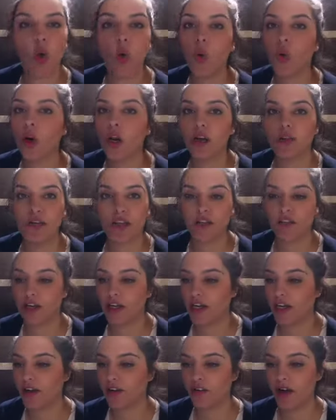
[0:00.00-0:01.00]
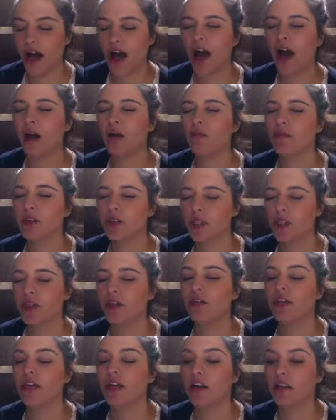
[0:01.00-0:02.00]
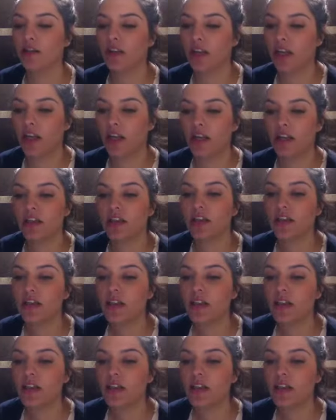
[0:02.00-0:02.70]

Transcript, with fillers: All over that right now. Absolutely loving that.